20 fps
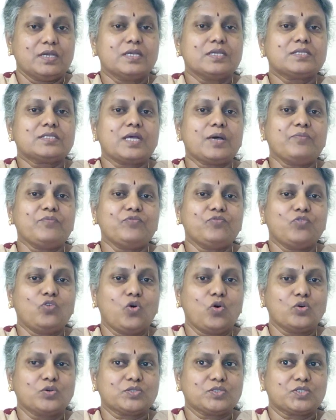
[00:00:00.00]
Some
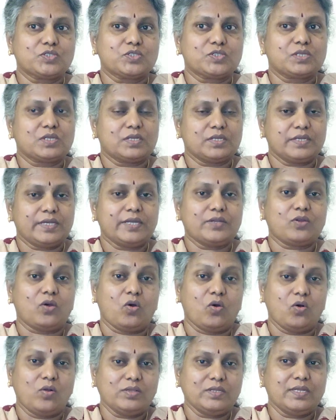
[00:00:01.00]
folks get
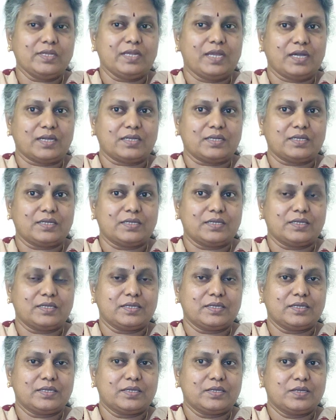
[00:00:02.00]
all the luck.
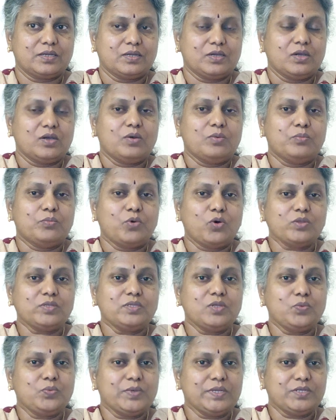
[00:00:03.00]
Both
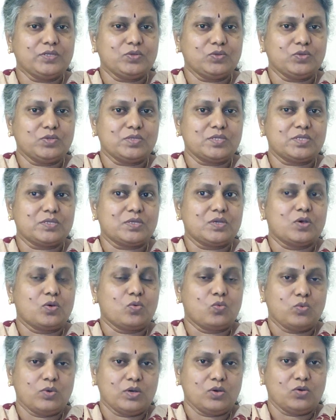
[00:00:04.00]
the windows
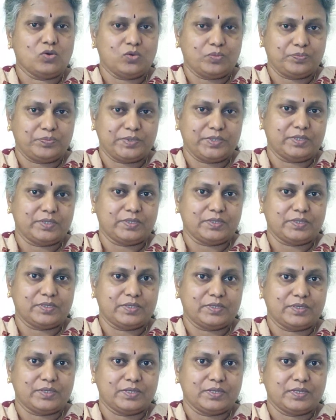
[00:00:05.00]
were open.
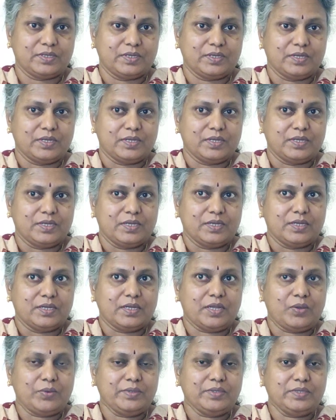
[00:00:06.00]

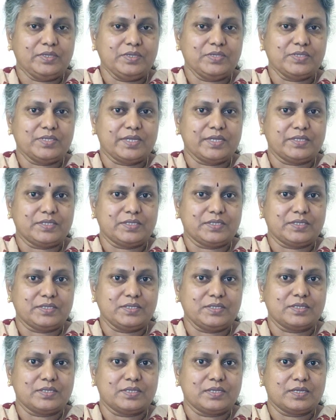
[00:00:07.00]
Now in this
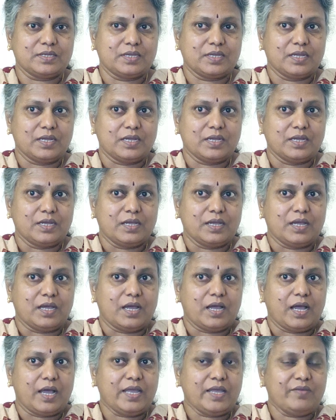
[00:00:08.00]
sentence,
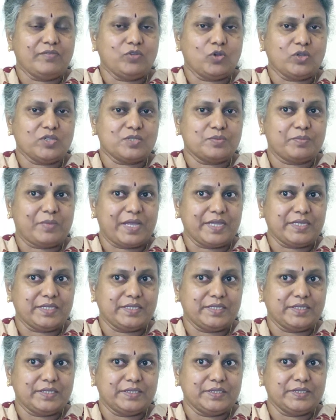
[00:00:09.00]
I have lost my
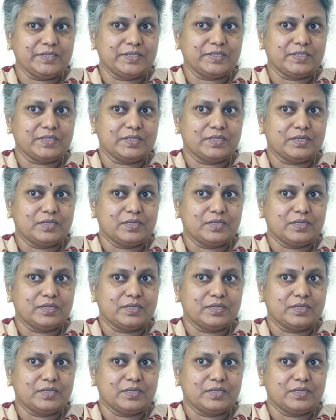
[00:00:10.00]
keys.